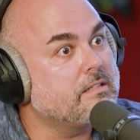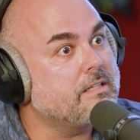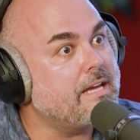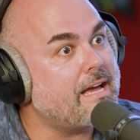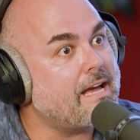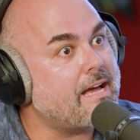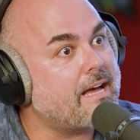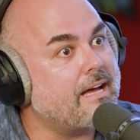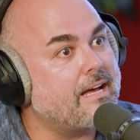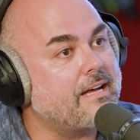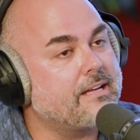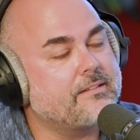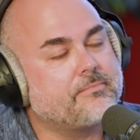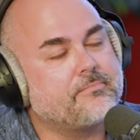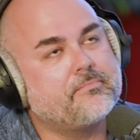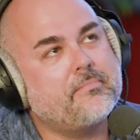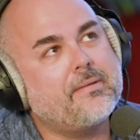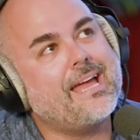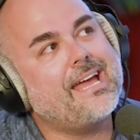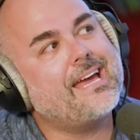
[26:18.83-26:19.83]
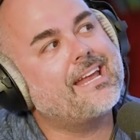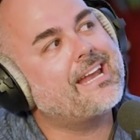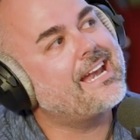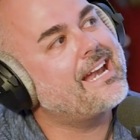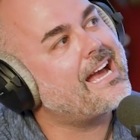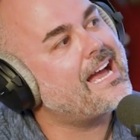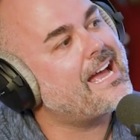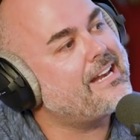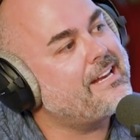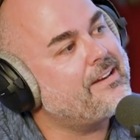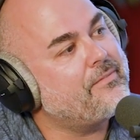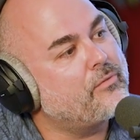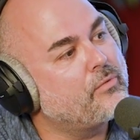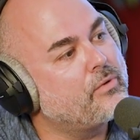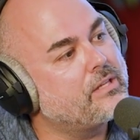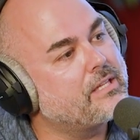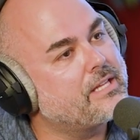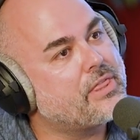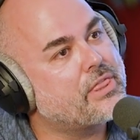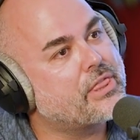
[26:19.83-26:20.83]
Yeah, yeah. man. And I hadn't even
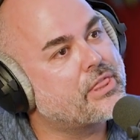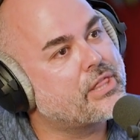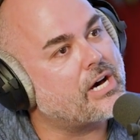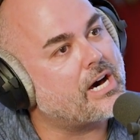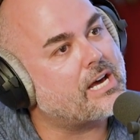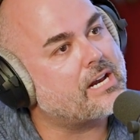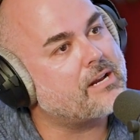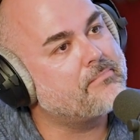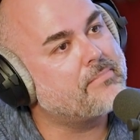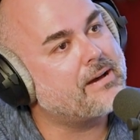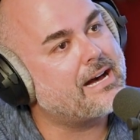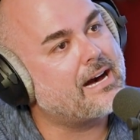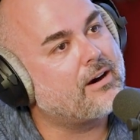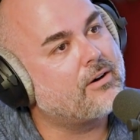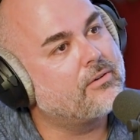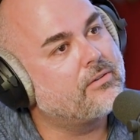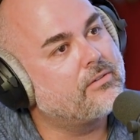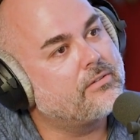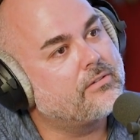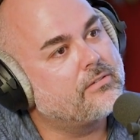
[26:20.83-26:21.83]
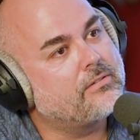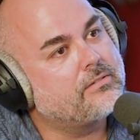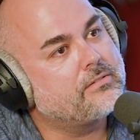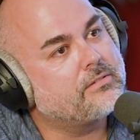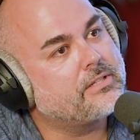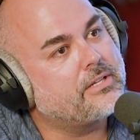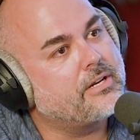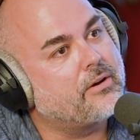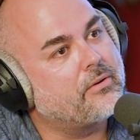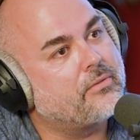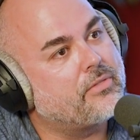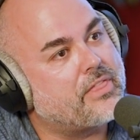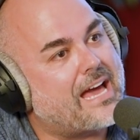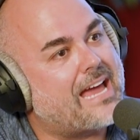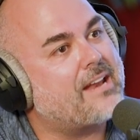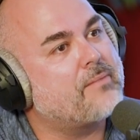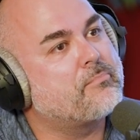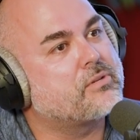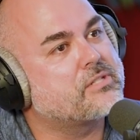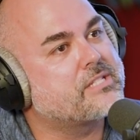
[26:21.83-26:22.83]
really fun. thought about you know
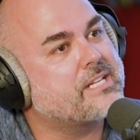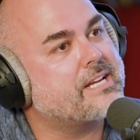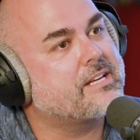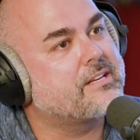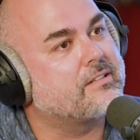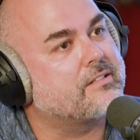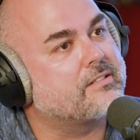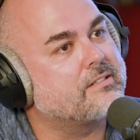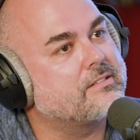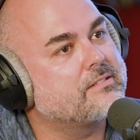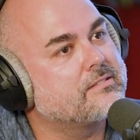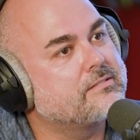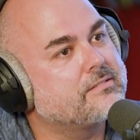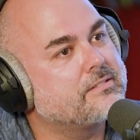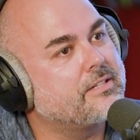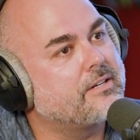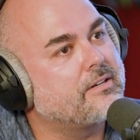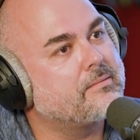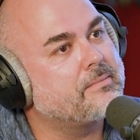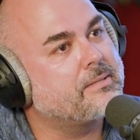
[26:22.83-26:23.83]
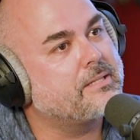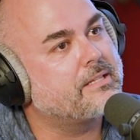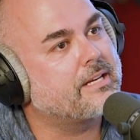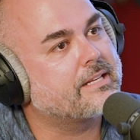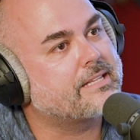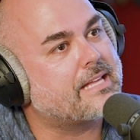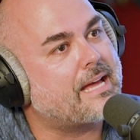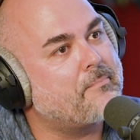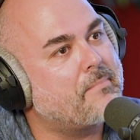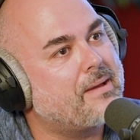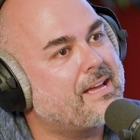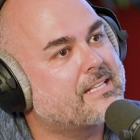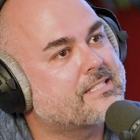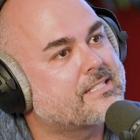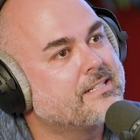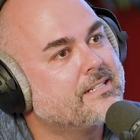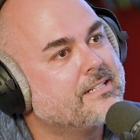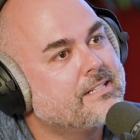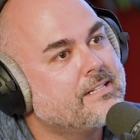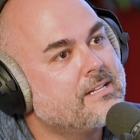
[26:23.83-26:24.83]
that in particular. You know what I mean? Like that
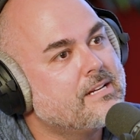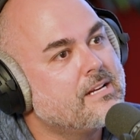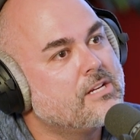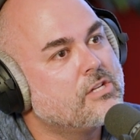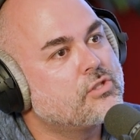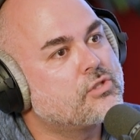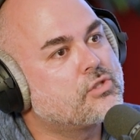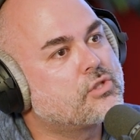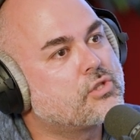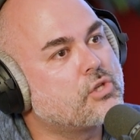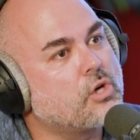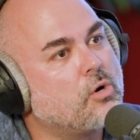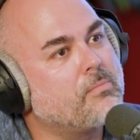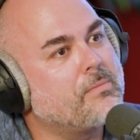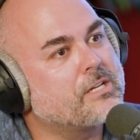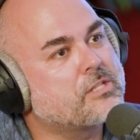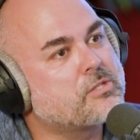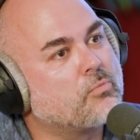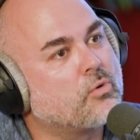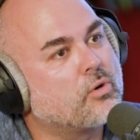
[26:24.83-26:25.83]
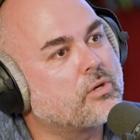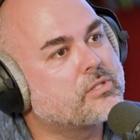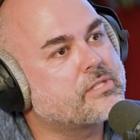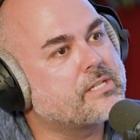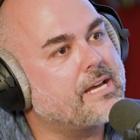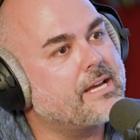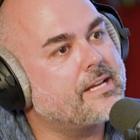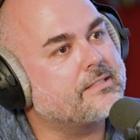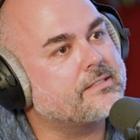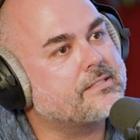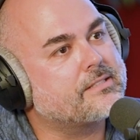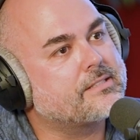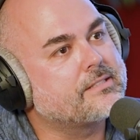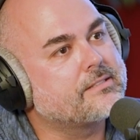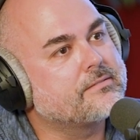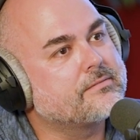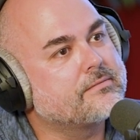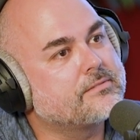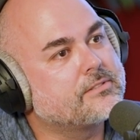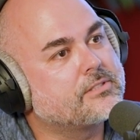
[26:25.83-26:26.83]
makes so much more sense.
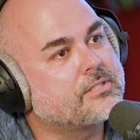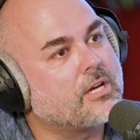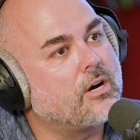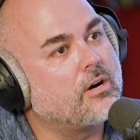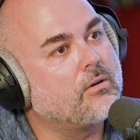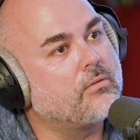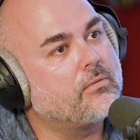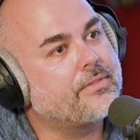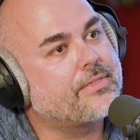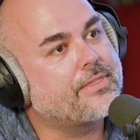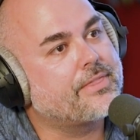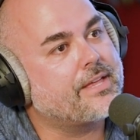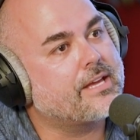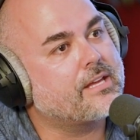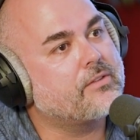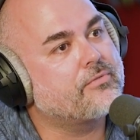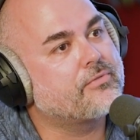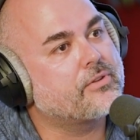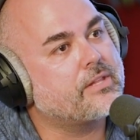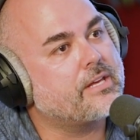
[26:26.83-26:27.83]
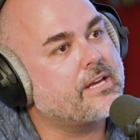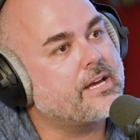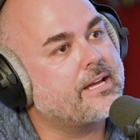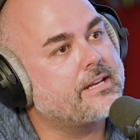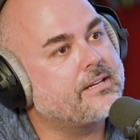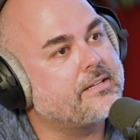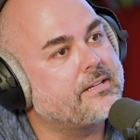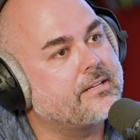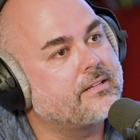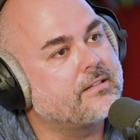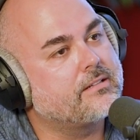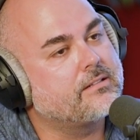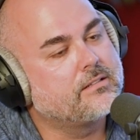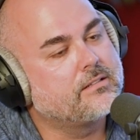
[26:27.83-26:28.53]
So thank you for the idea.